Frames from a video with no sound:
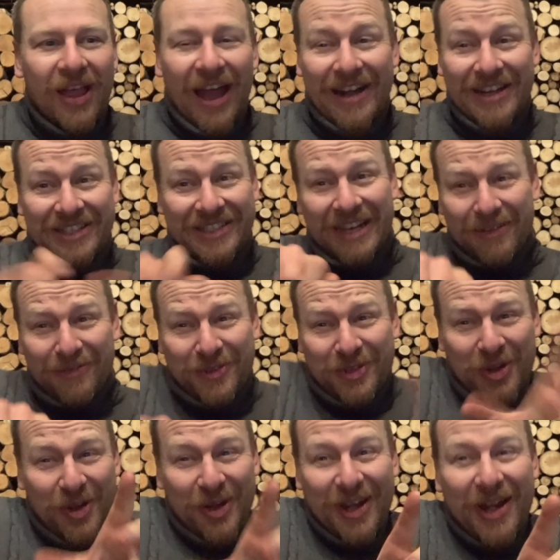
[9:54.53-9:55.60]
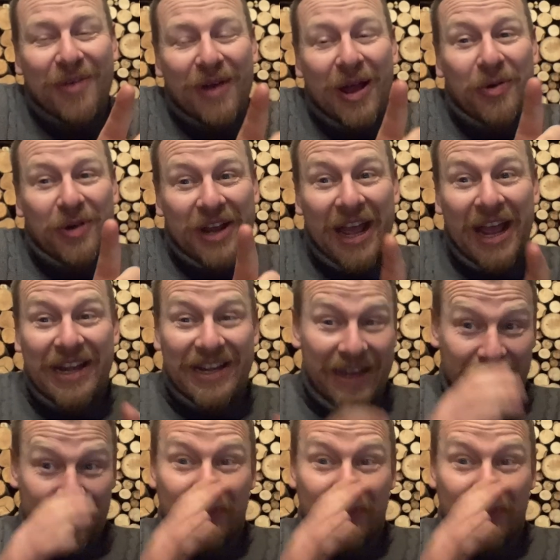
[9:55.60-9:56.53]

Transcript: And instead of turning it round and hiding it,